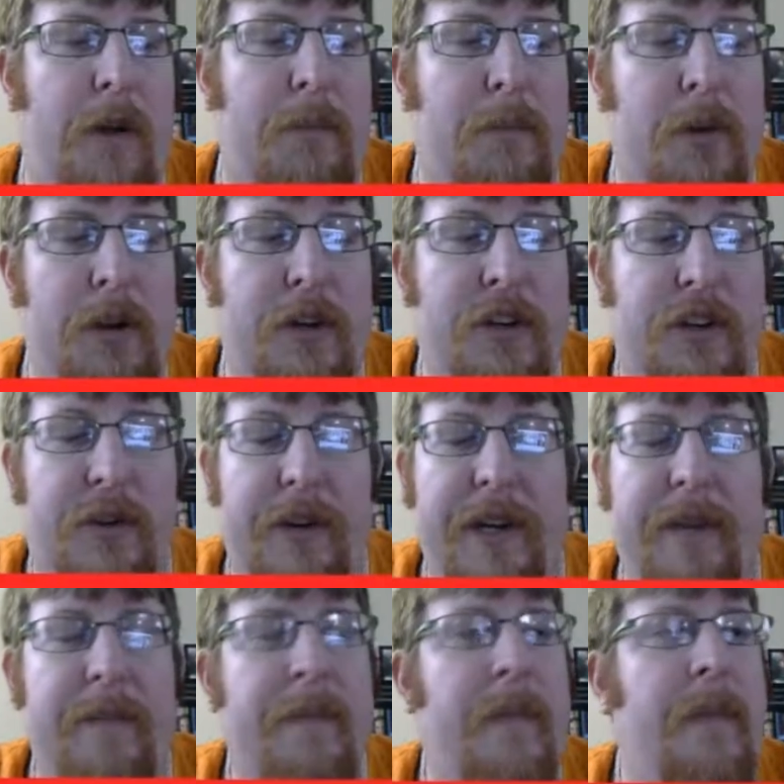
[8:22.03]
Bridge
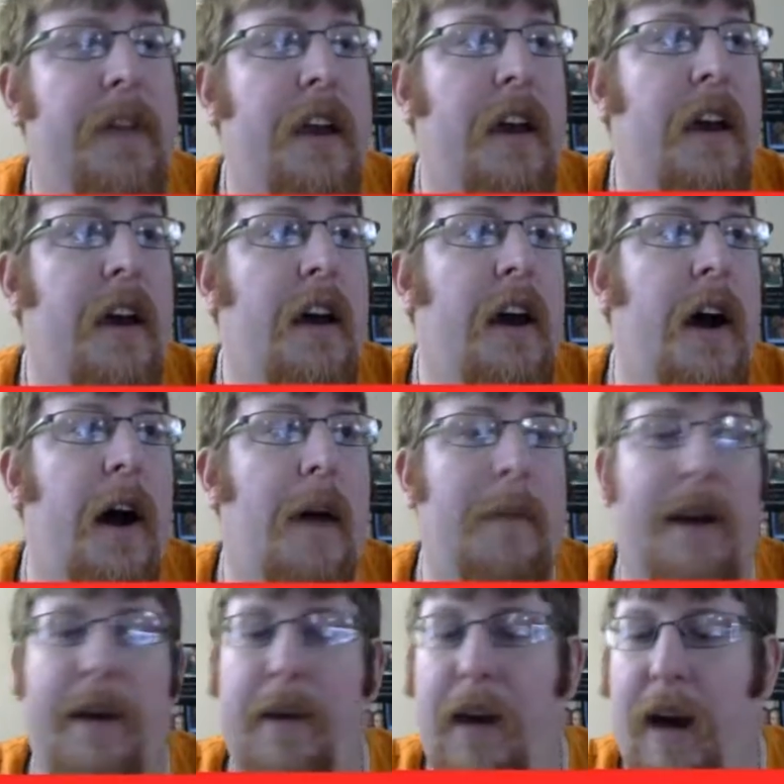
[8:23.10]
Street.
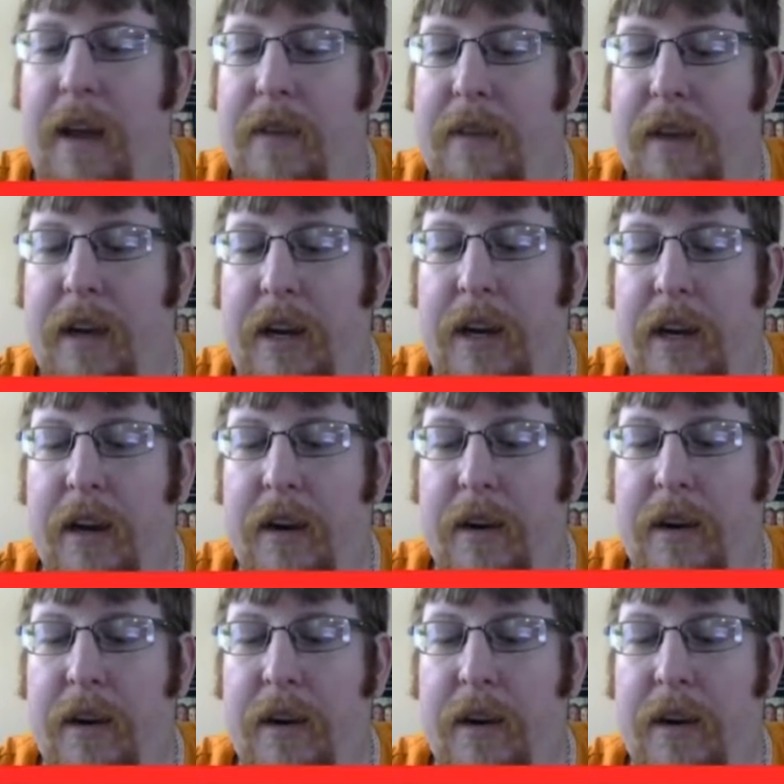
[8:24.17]
I got the